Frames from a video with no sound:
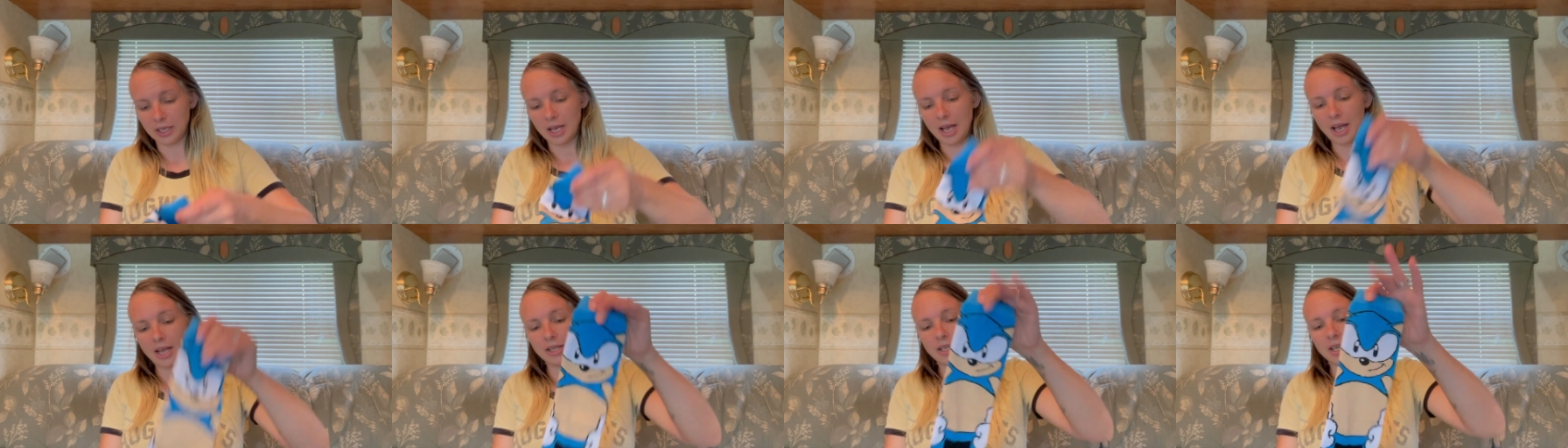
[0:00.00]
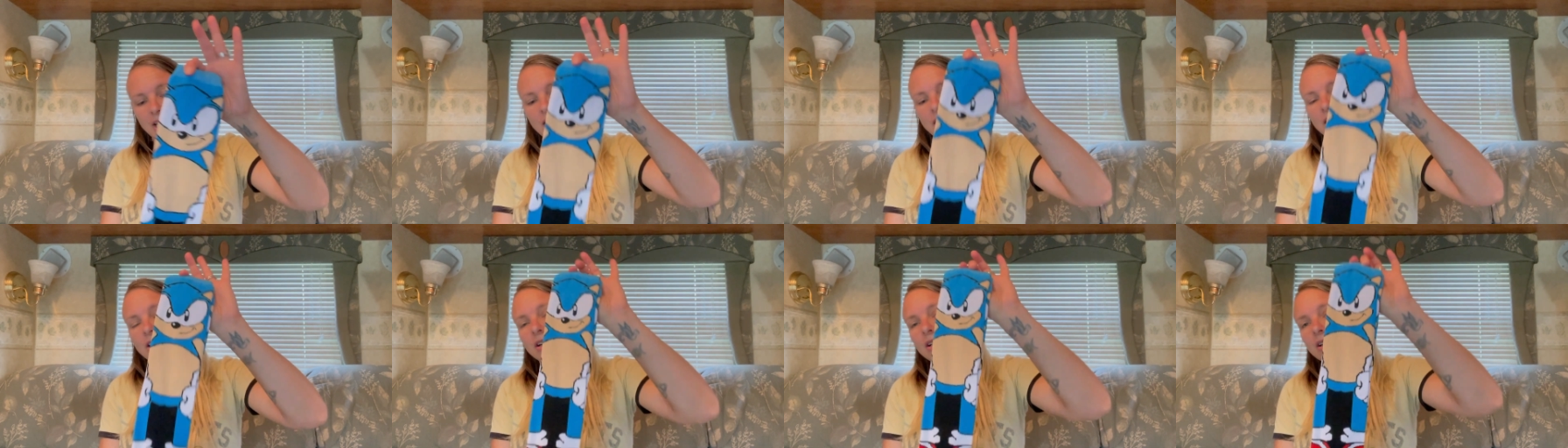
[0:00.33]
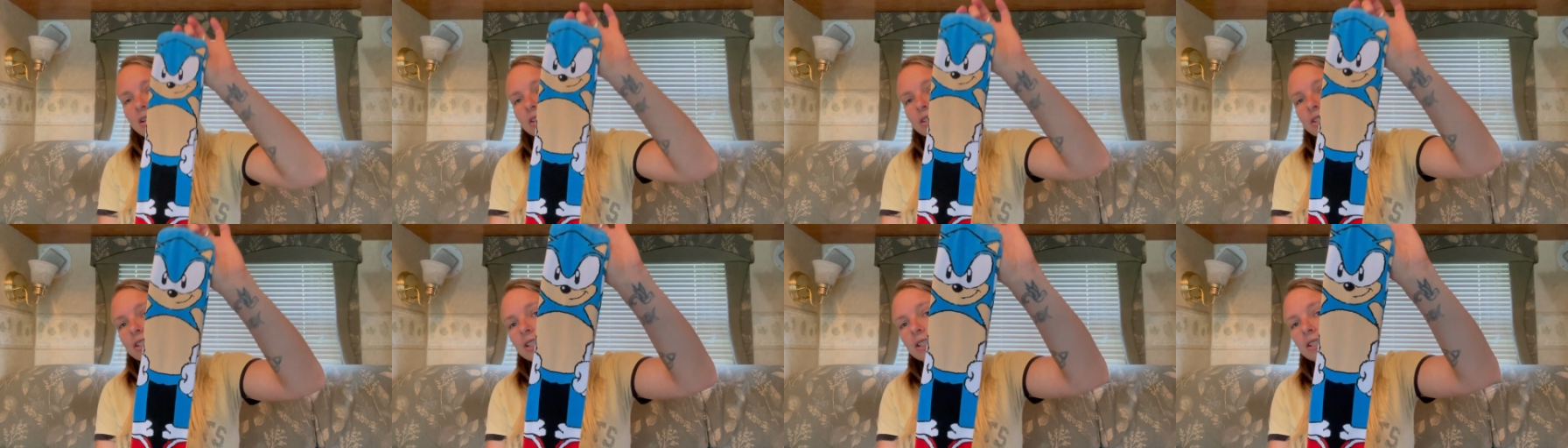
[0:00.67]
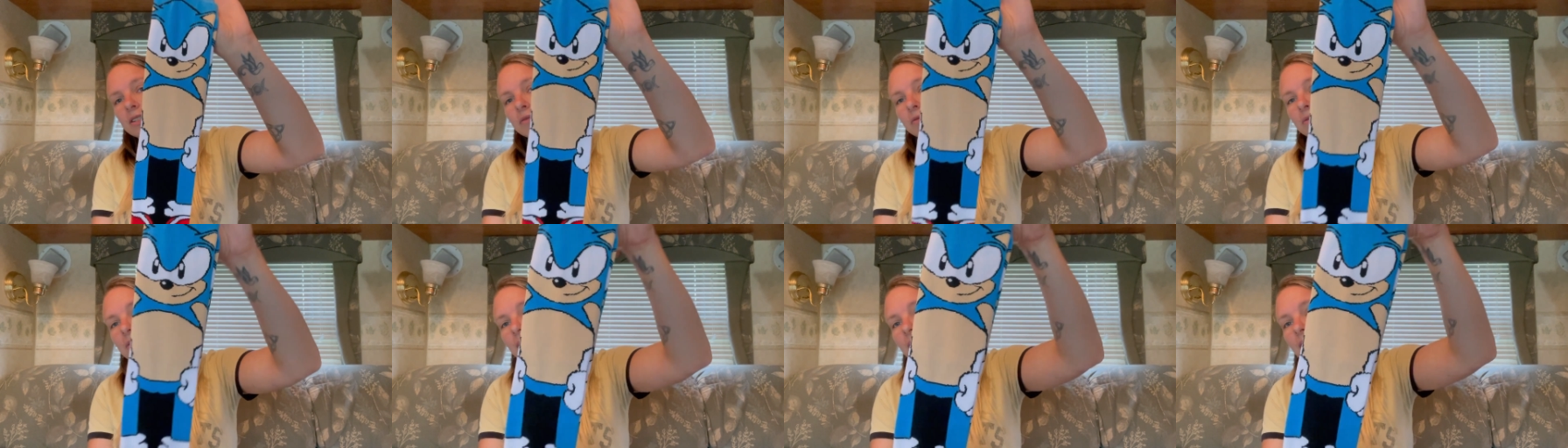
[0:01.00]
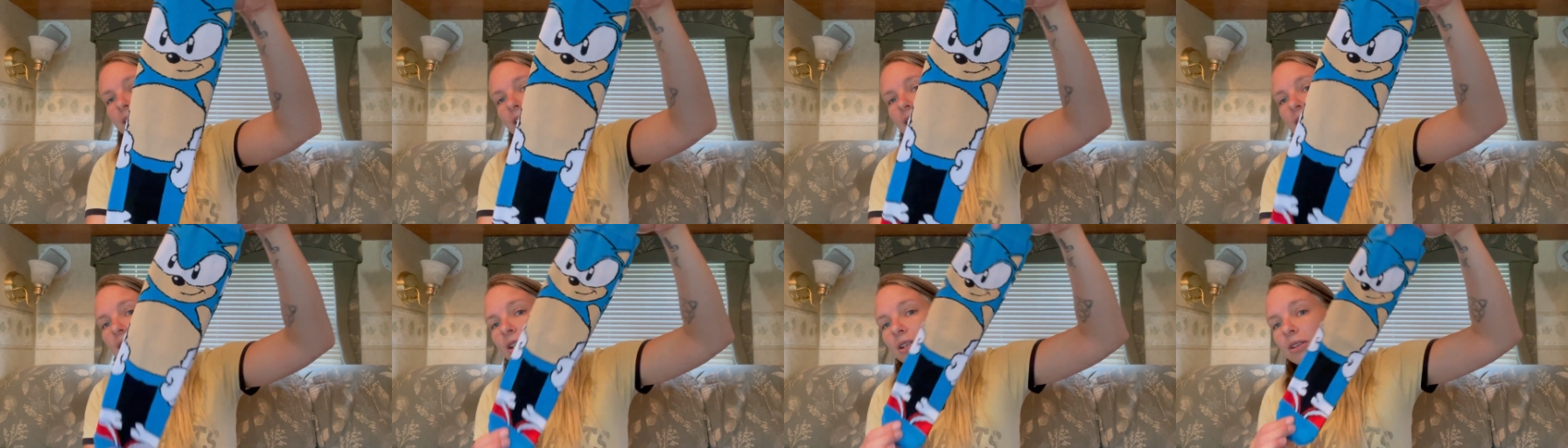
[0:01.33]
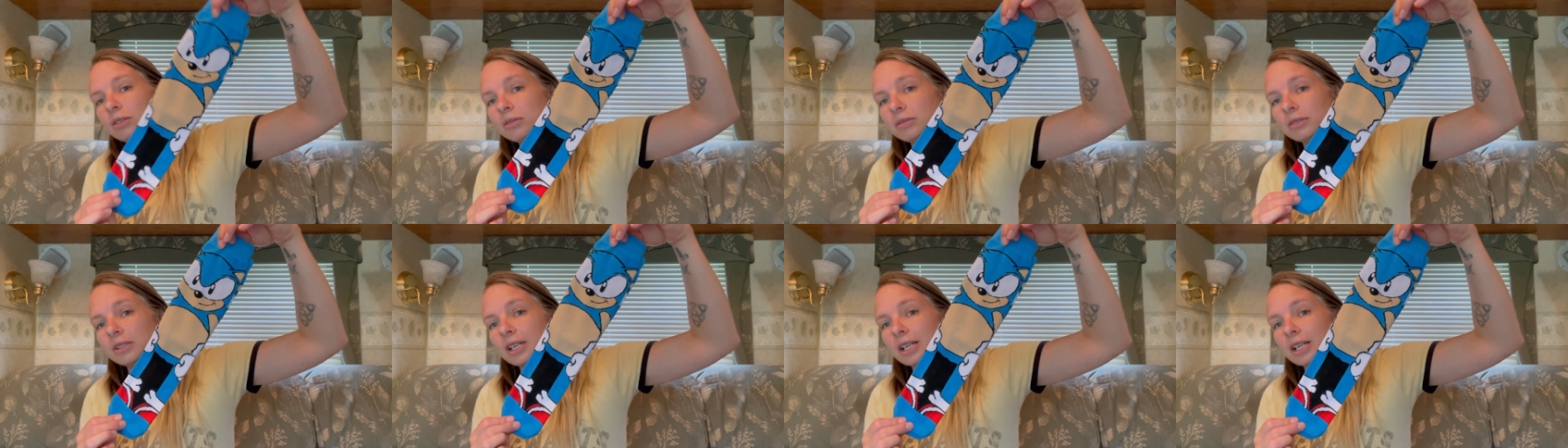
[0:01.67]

And they are just really cute